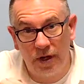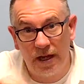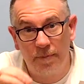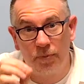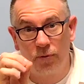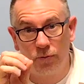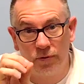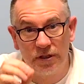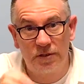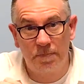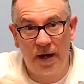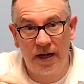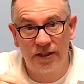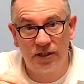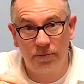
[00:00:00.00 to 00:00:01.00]
reap
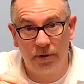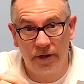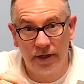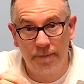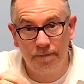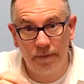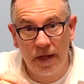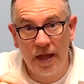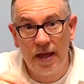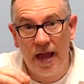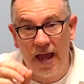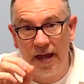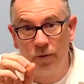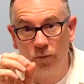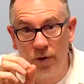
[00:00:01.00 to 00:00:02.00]
responsibly.
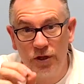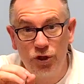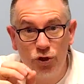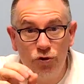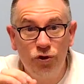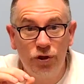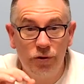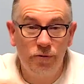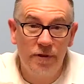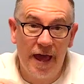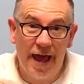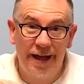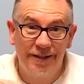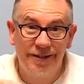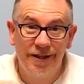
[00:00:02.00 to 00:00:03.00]
And when you do
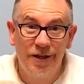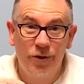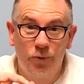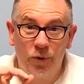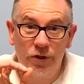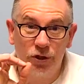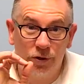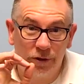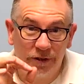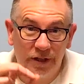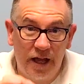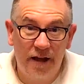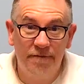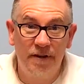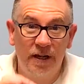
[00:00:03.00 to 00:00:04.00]
that, when you're
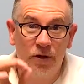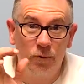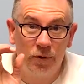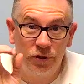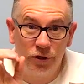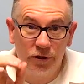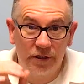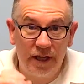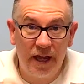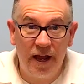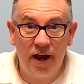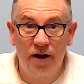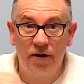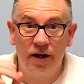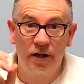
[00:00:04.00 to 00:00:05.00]
loving, when you're
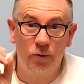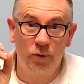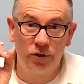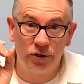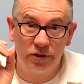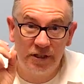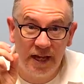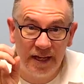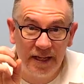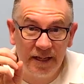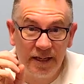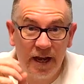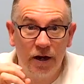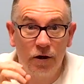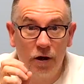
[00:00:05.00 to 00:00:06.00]
caring, when you're taking
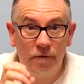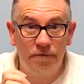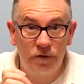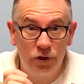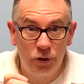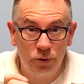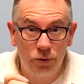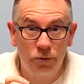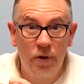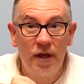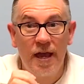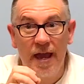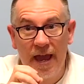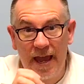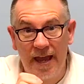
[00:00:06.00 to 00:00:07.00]
care of you
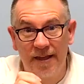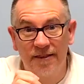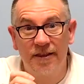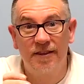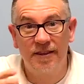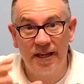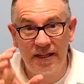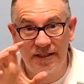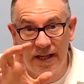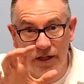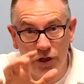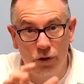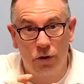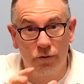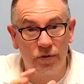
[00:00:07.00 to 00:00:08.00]
and the things that
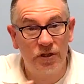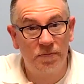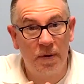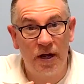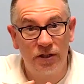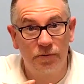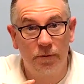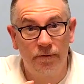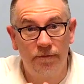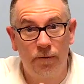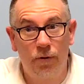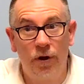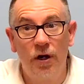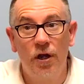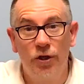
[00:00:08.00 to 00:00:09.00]
you're responsible
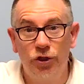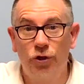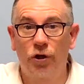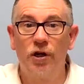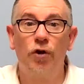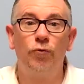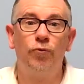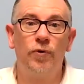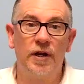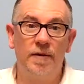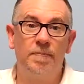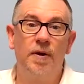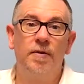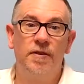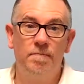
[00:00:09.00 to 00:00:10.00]
for, you're going to
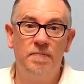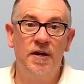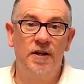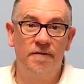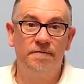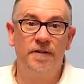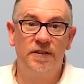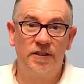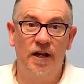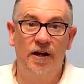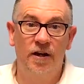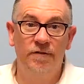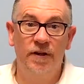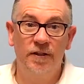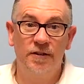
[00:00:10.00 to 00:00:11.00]
reap the benefits
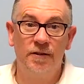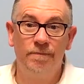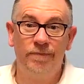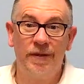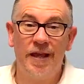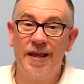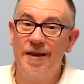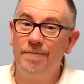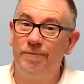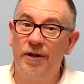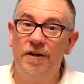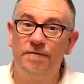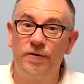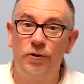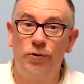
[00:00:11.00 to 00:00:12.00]
of it. But
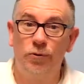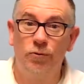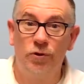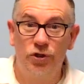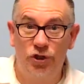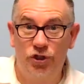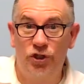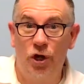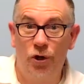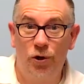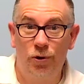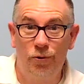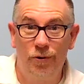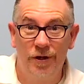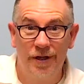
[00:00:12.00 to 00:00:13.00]
if you
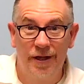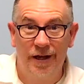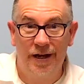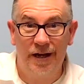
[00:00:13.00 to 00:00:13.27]
sow